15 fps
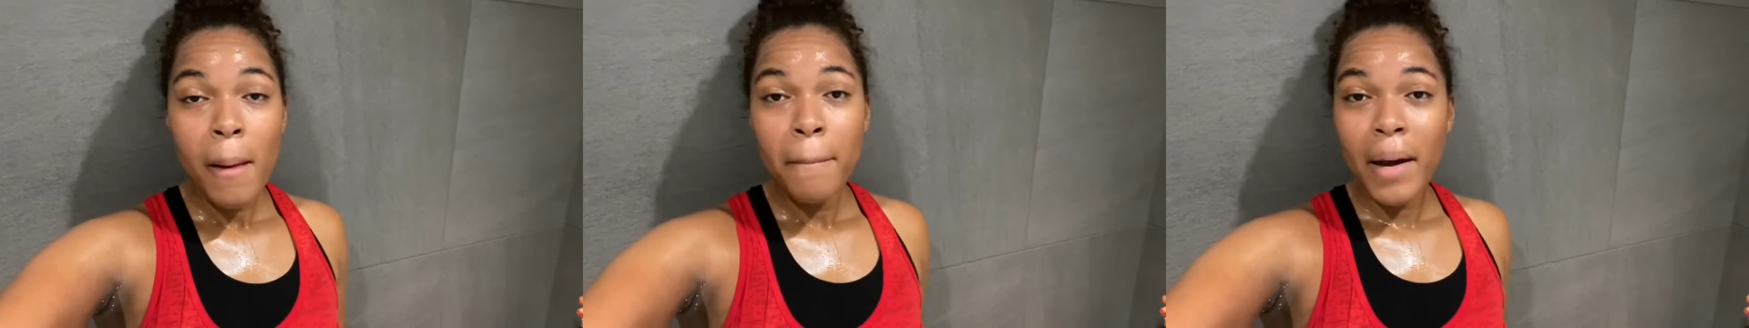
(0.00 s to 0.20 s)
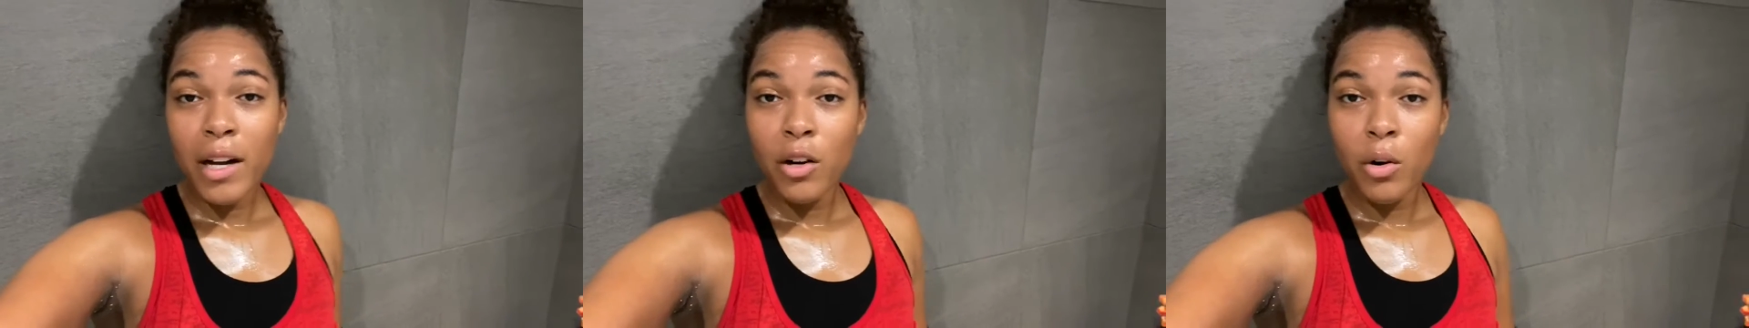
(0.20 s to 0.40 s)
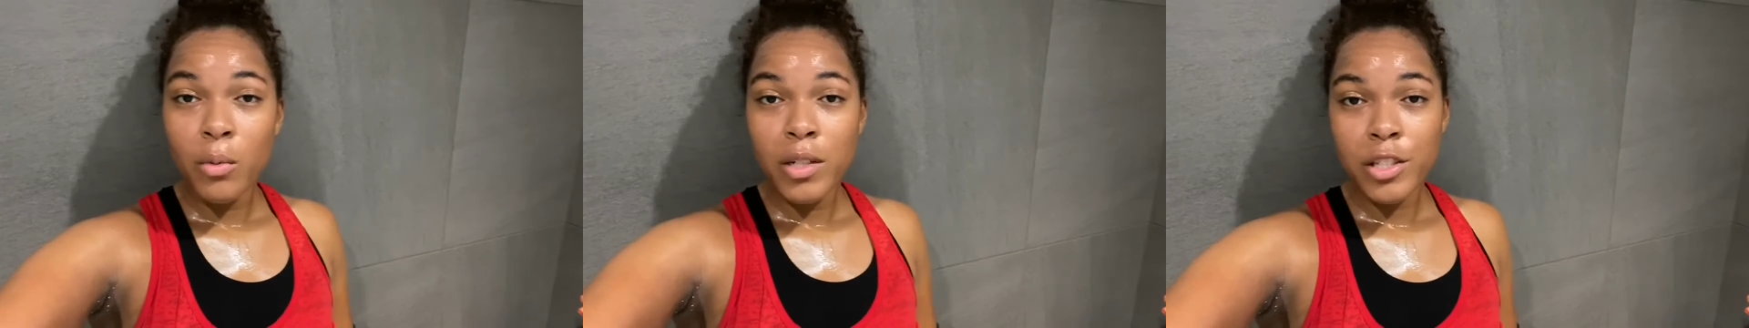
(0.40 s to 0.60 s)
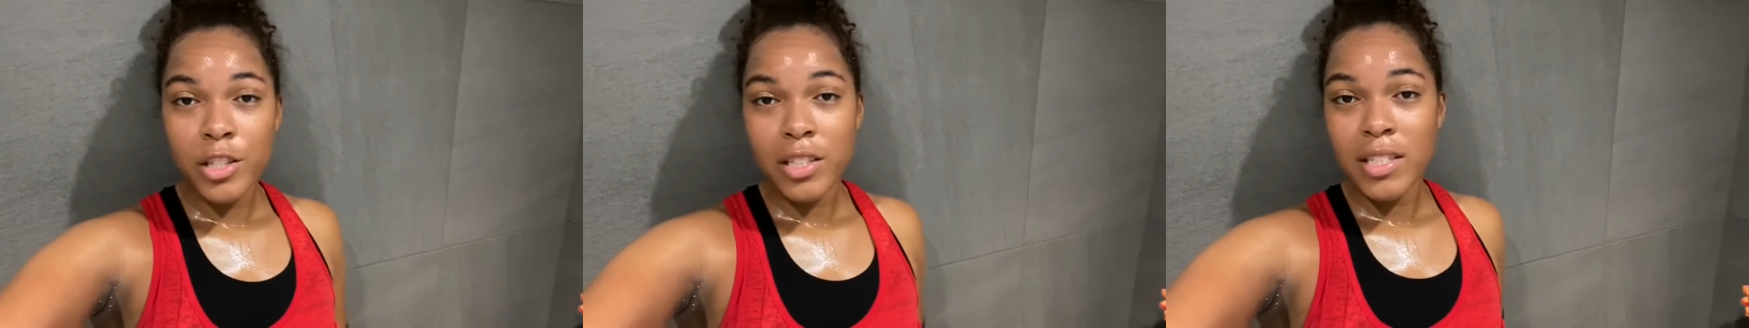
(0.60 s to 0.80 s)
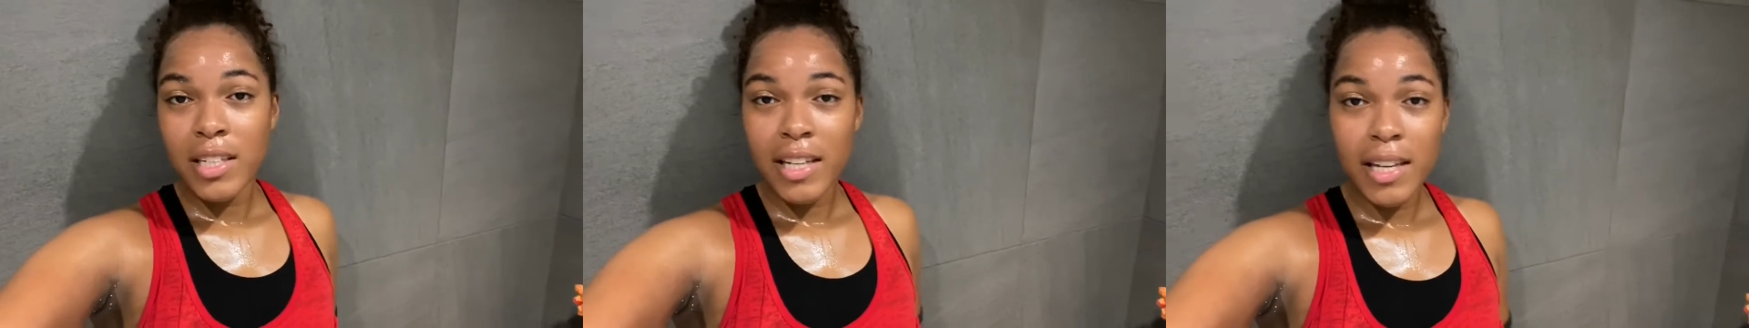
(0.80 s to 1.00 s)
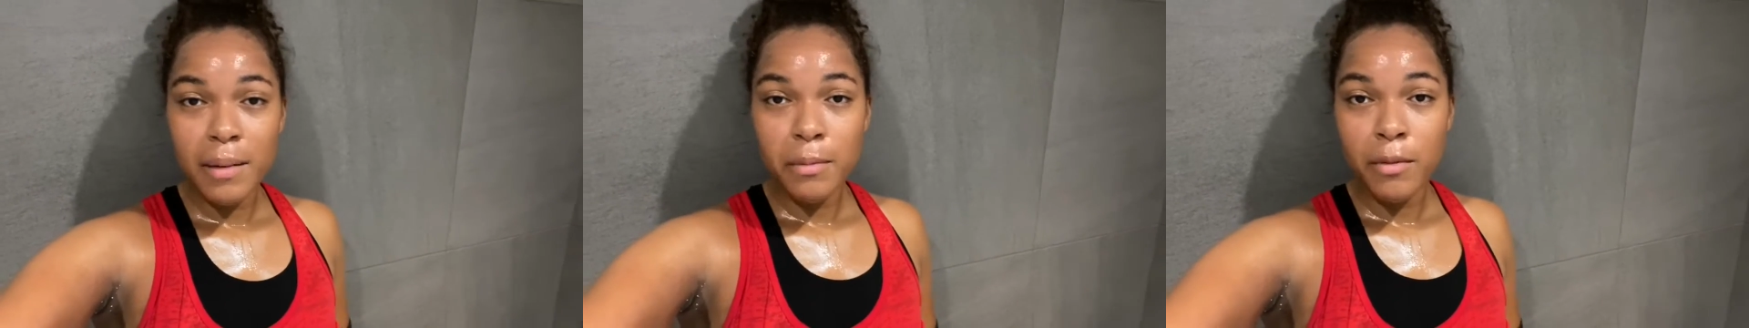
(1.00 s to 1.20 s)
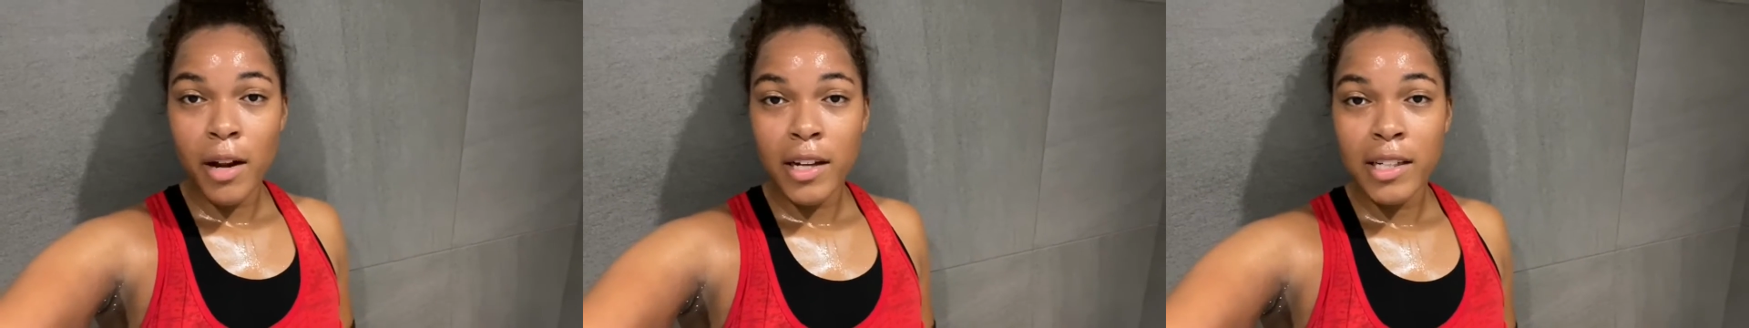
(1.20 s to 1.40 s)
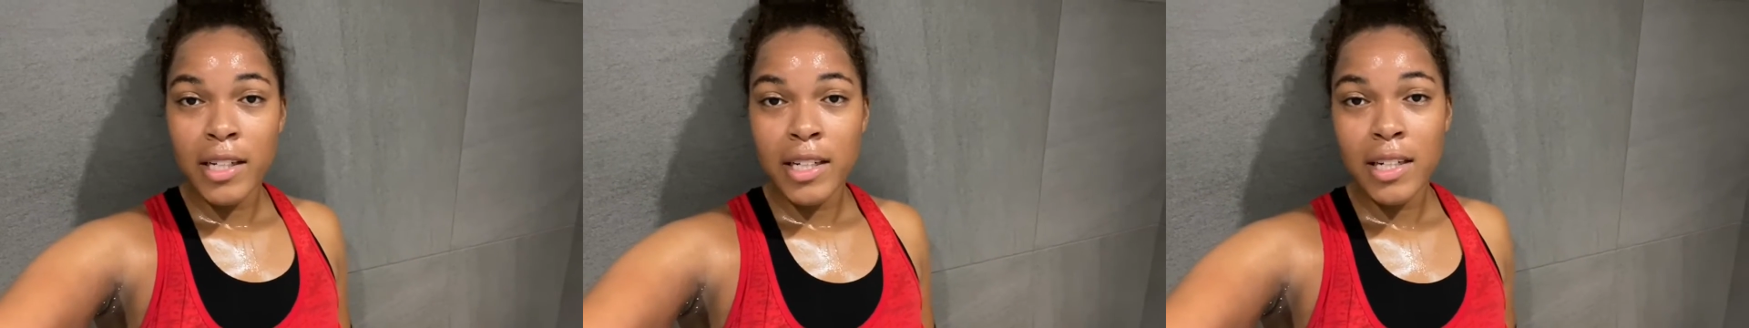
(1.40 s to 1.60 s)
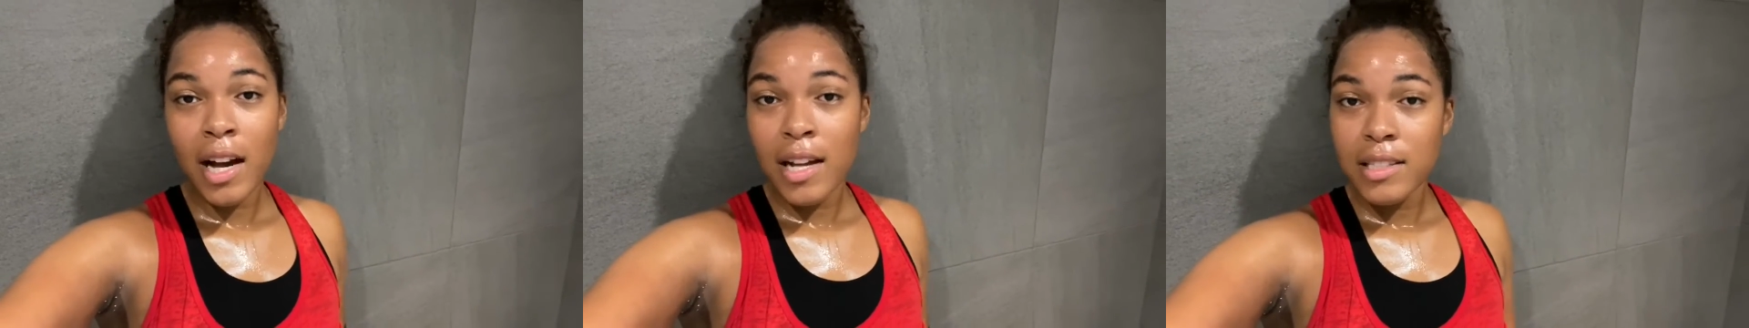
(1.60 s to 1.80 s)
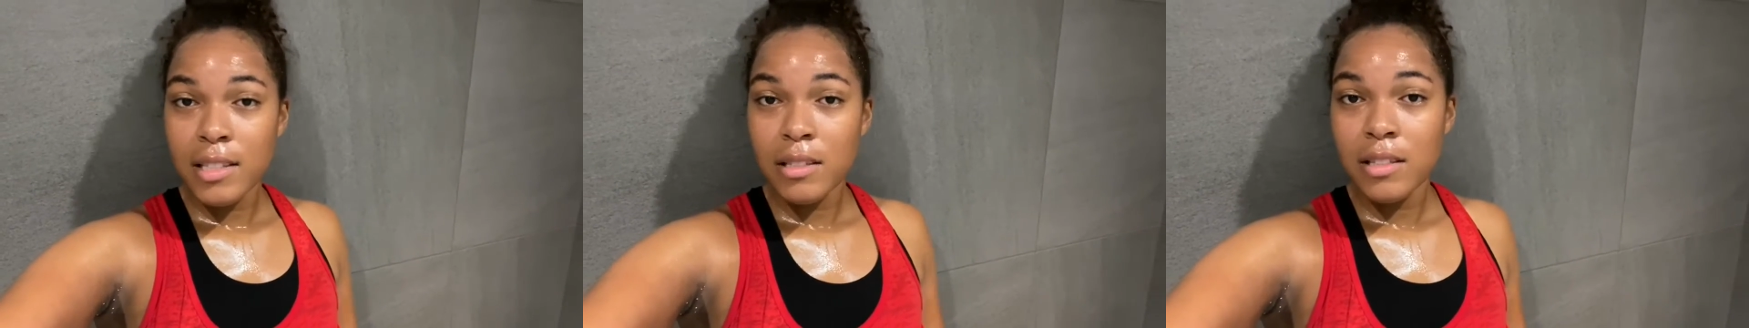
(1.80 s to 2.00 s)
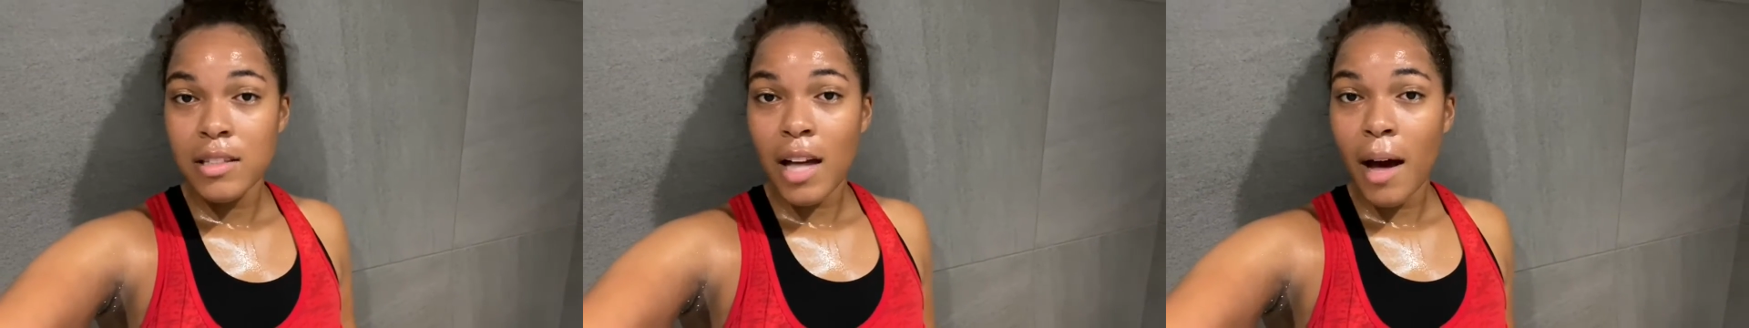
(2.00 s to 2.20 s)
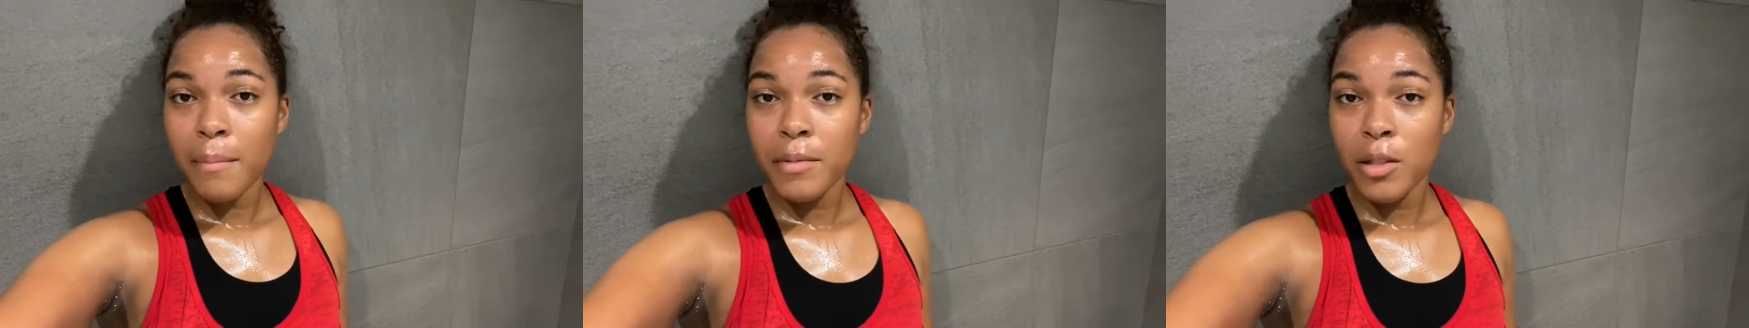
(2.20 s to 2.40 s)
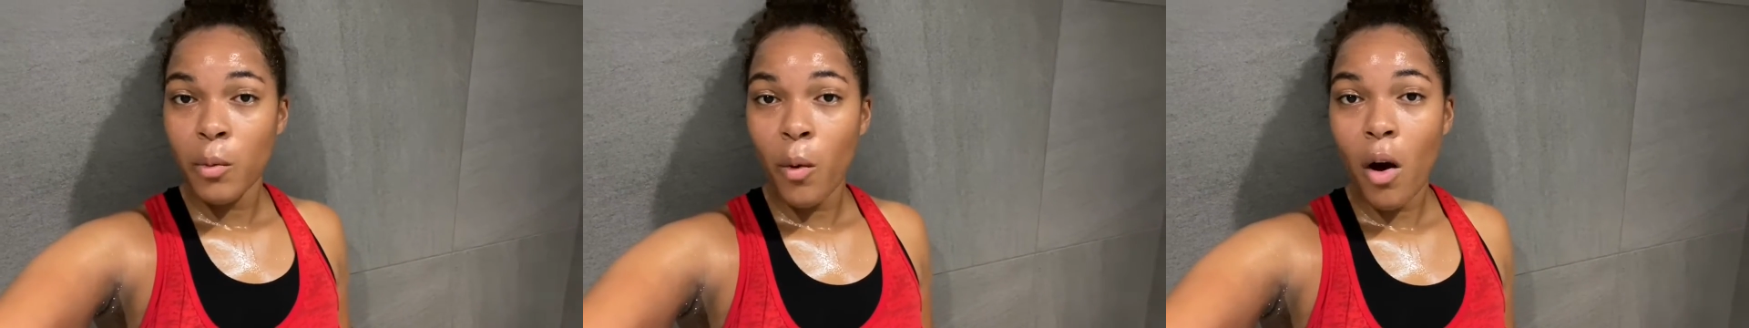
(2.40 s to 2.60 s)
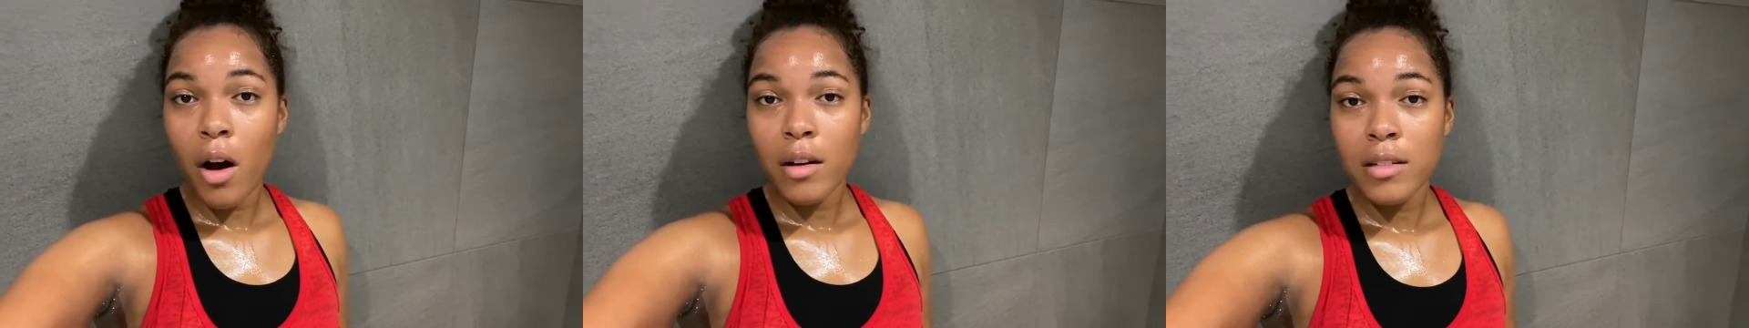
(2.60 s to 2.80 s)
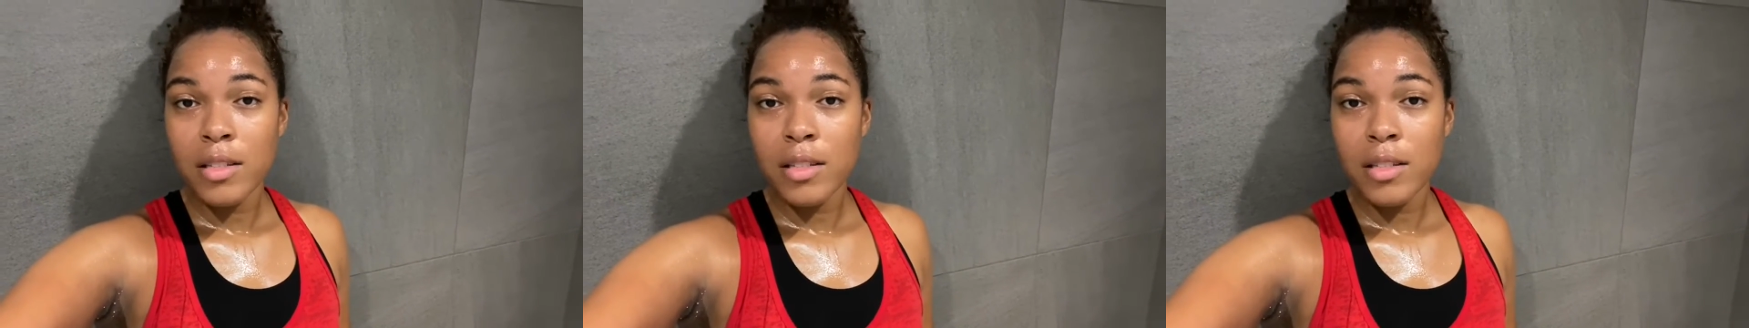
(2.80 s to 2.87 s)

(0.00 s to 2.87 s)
my goal was just to keep running and not stop to walk.